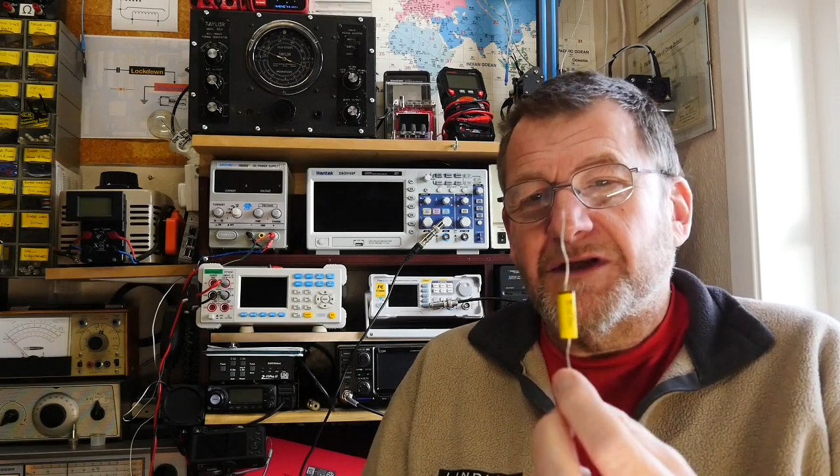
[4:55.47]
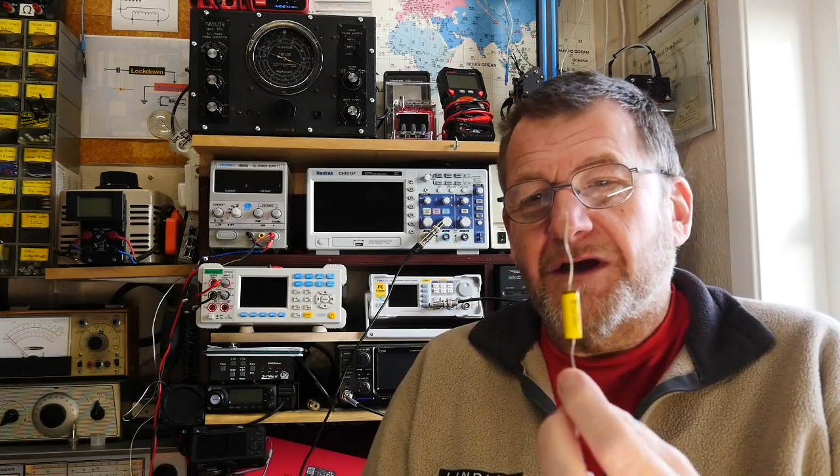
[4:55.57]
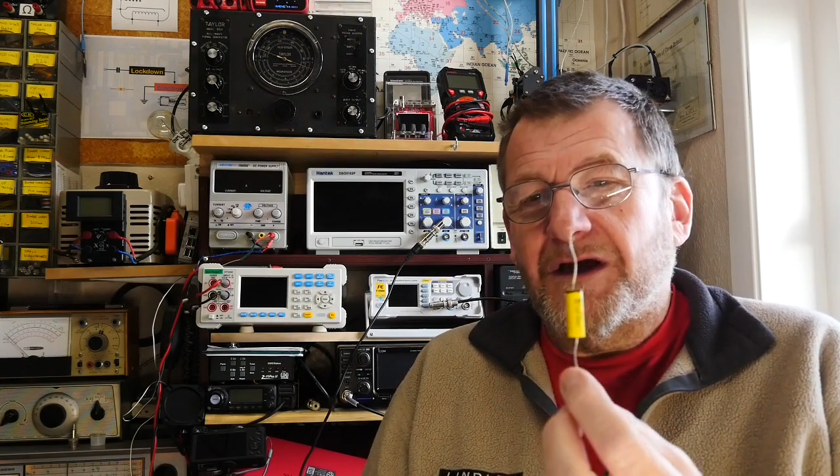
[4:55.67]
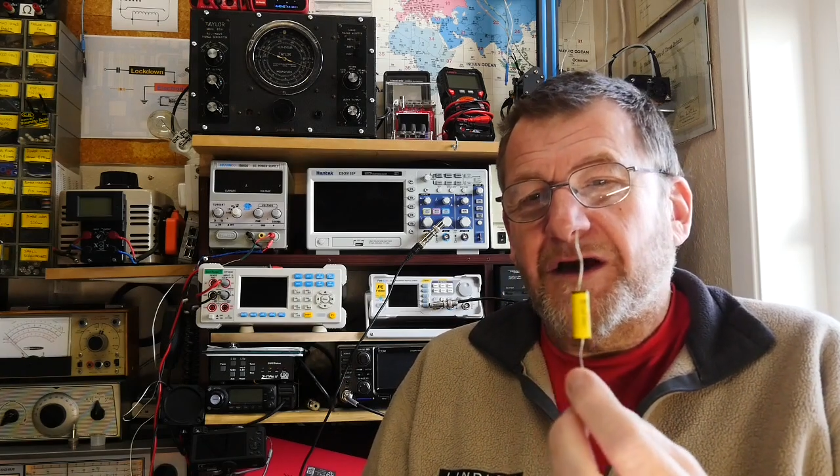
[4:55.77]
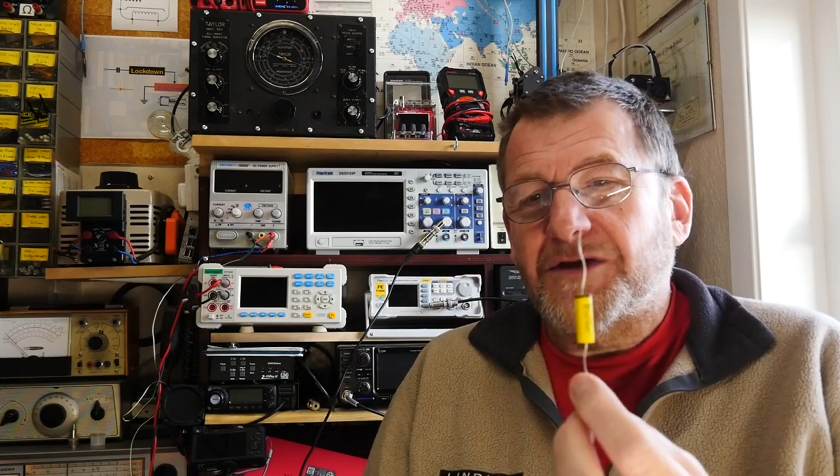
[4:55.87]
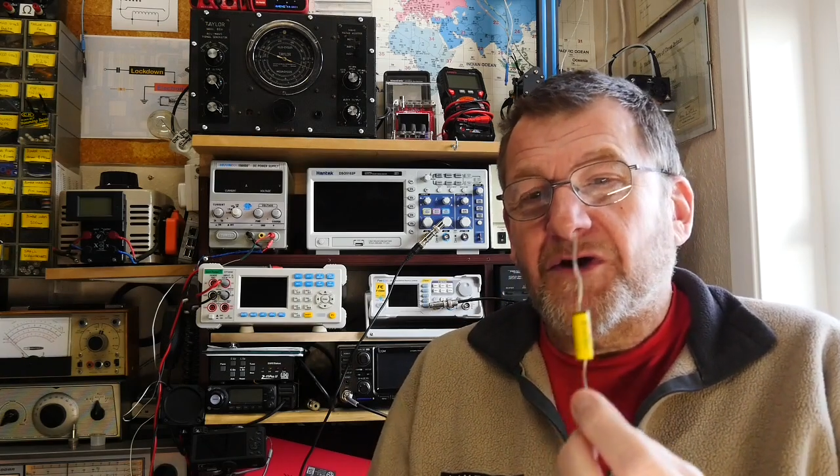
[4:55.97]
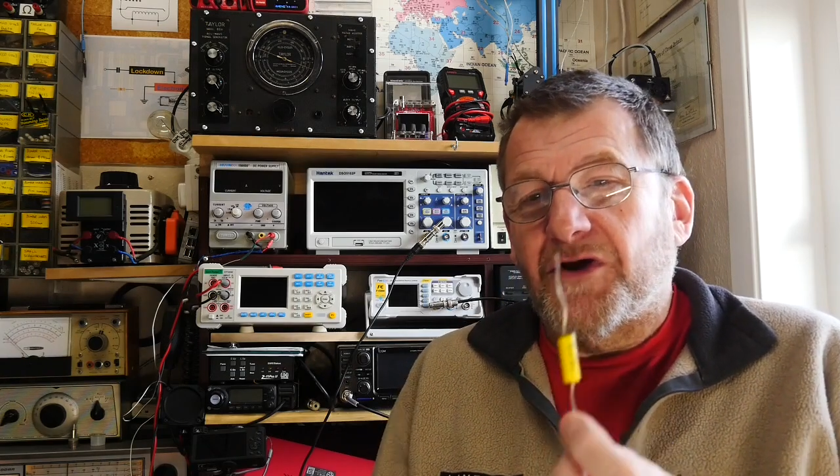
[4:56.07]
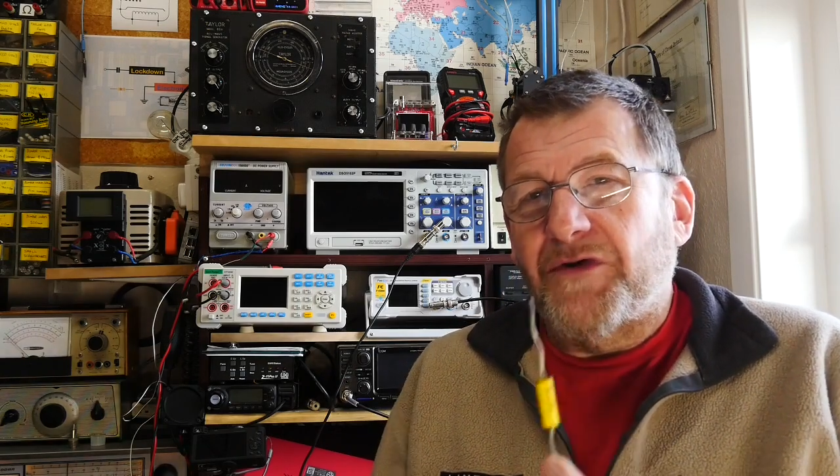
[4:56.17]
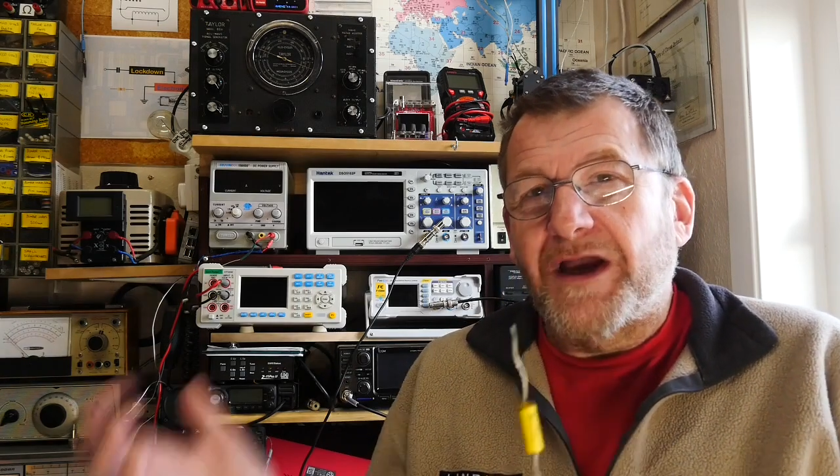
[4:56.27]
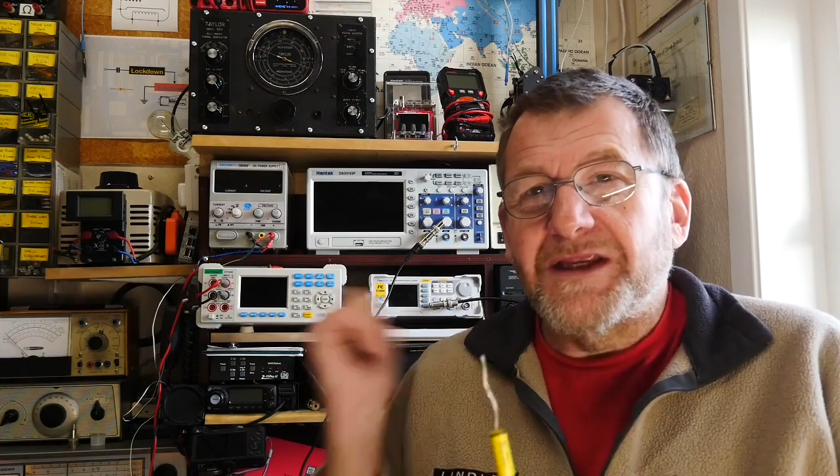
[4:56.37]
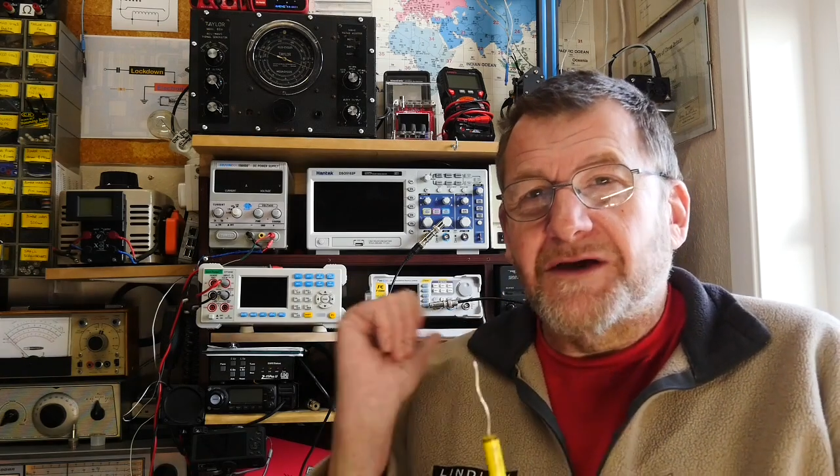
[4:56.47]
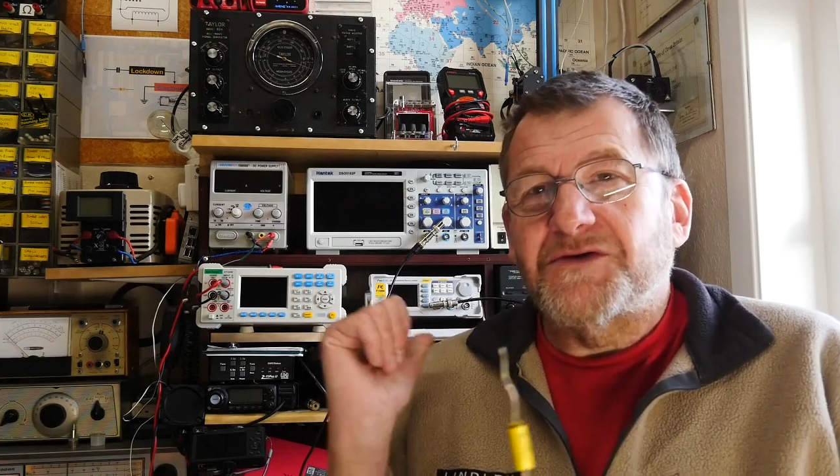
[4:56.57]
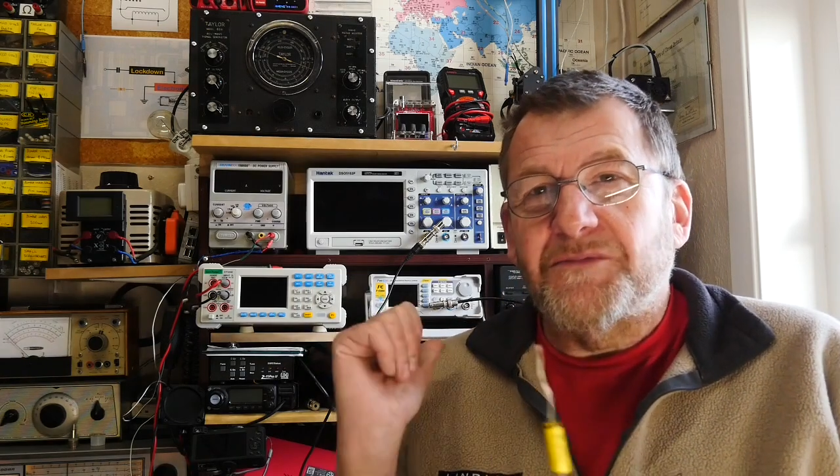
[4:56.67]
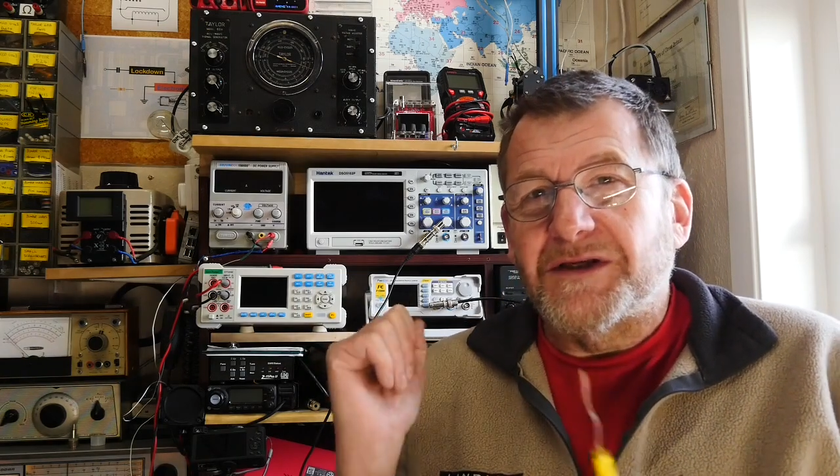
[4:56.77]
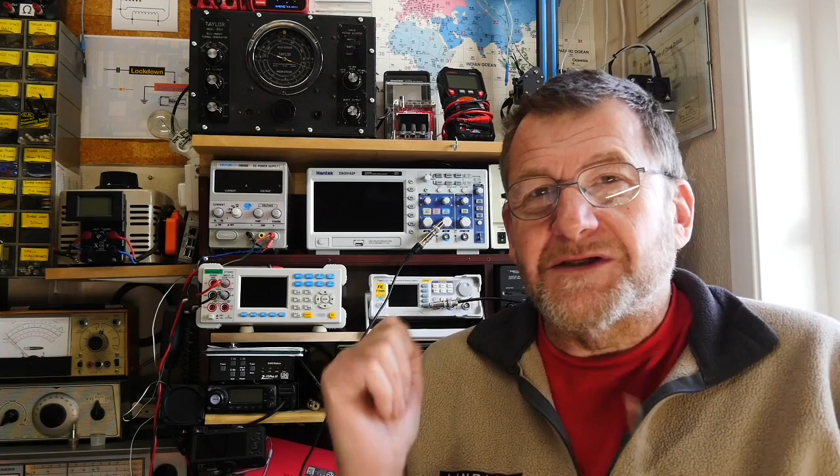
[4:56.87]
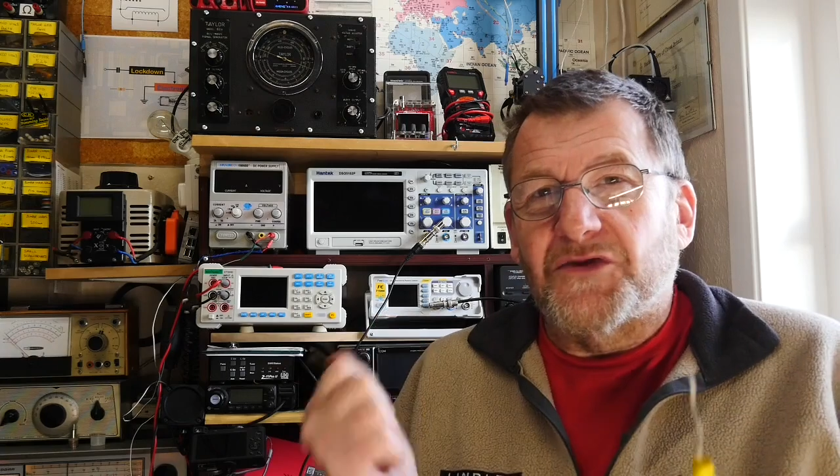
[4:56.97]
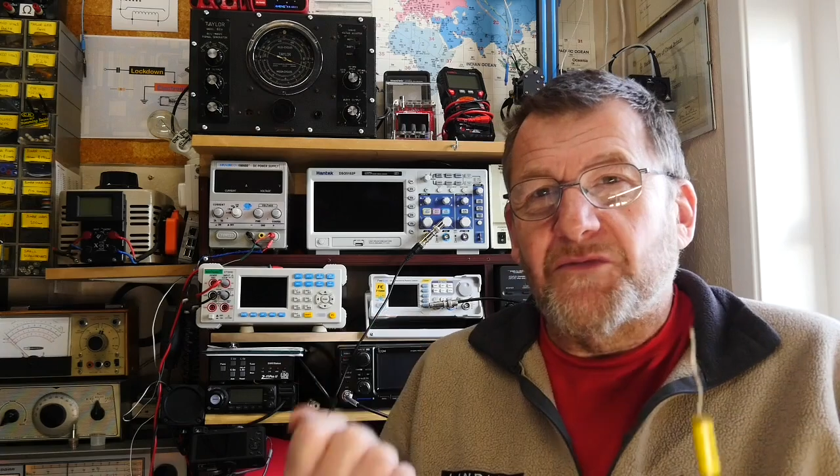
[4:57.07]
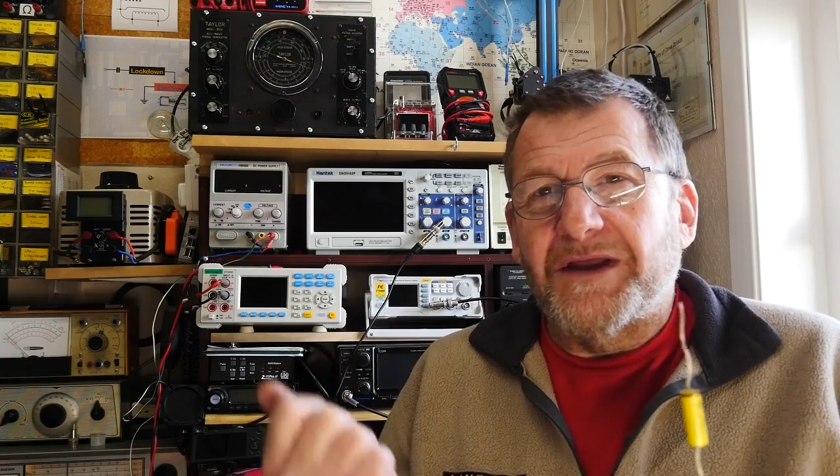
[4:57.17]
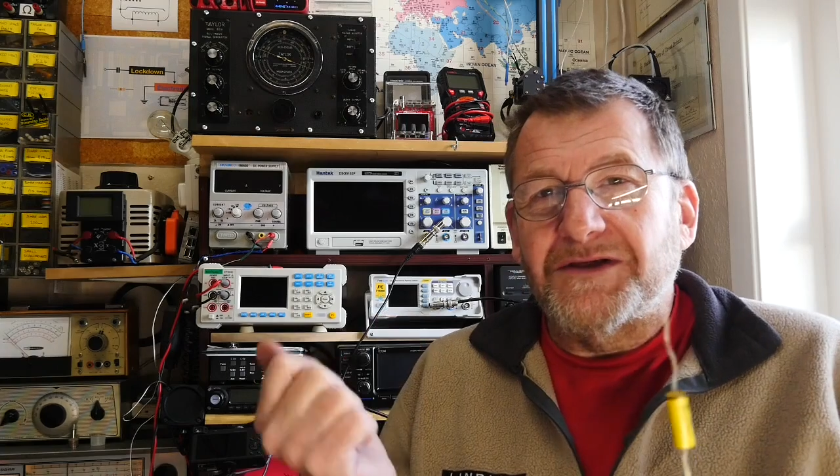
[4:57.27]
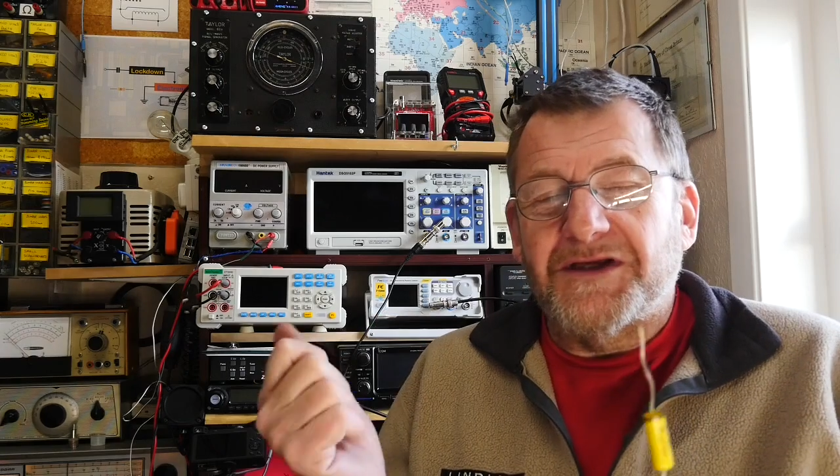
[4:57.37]
and I'd got a radio to bits on the
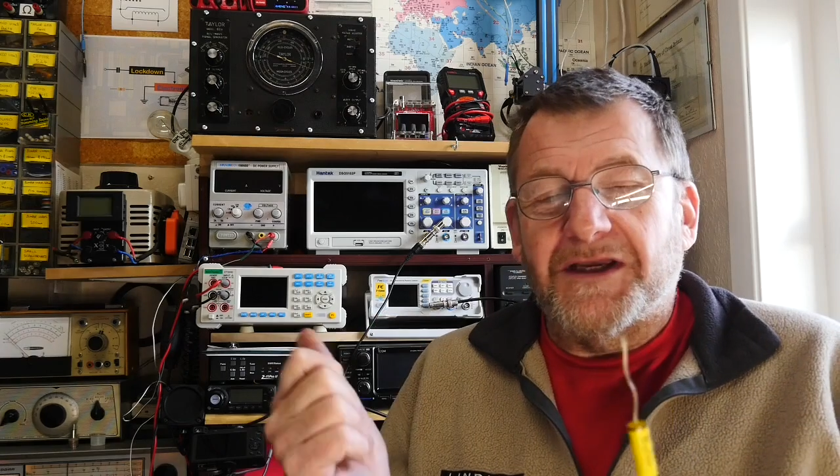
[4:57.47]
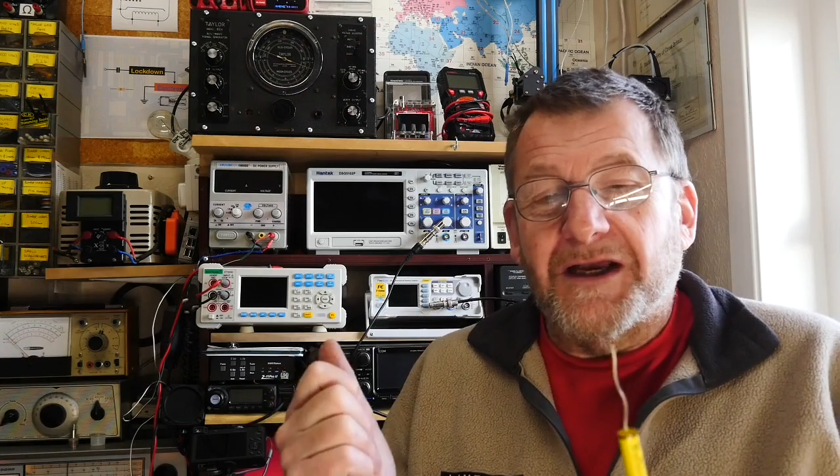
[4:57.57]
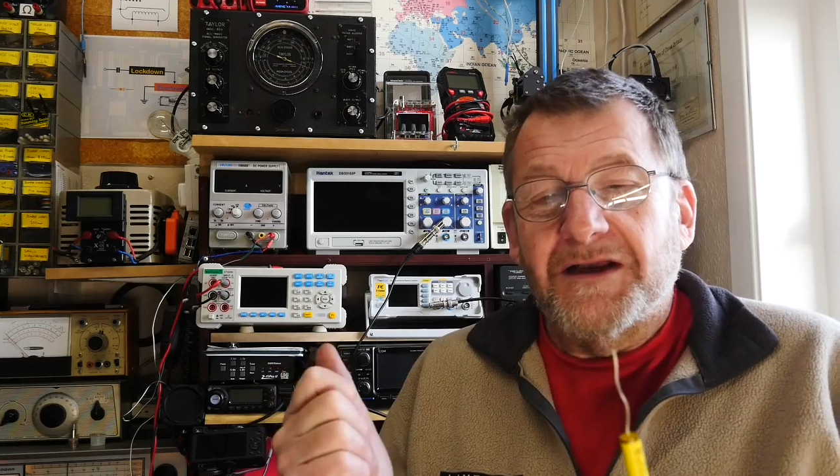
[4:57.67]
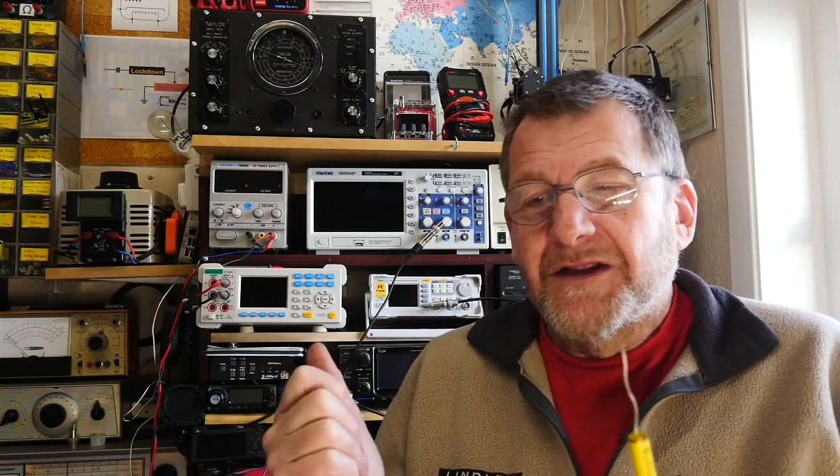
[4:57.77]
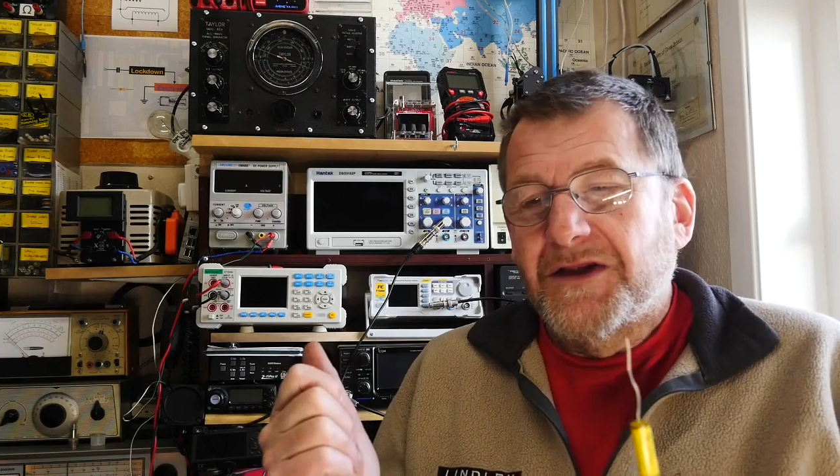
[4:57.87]
bench here,